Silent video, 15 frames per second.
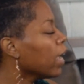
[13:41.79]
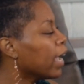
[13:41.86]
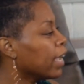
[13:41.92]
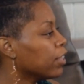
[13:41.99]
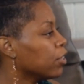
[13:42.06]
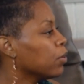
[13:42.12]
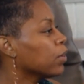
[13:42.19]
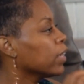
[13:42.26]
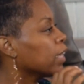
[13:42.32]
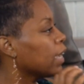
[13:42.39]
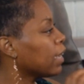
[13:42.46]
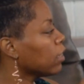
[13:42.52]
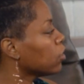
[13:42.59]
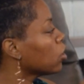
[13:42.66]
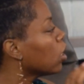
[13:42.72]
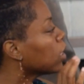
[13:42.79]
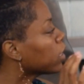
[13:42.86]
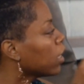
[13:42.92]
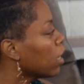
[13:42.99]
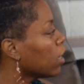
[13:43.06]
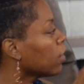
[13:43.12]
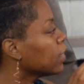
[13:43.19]
and you can kind of talk
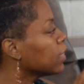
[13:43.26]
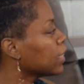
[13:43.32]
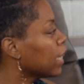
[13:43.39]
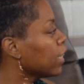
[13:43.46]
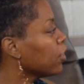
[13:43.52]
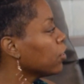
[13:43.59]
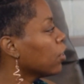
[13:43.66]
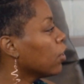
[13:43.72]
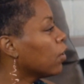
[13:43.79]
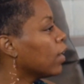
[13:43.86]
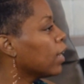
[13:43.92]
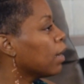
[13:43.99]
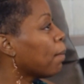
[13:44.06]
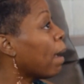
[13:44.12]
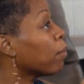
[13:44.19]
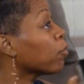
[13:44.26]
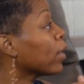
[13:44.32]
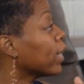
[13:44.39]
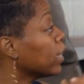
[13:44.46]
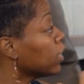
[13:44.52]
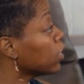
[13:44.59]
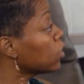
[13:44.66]
to her and say, you know, I'm
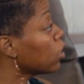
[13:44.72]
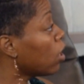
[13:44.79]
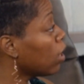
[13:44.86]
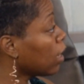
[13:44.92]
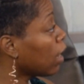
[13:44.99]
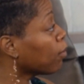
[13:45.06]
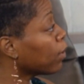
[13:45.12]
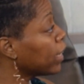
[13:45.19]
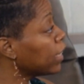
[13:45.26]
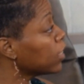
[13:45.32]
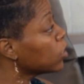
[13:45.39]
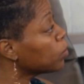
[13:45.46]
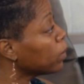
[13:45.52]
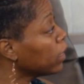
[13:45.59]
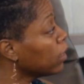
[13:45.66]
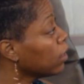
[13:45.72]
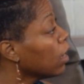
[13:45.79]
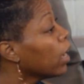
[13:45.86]
ready to talk, I'm ready to speak.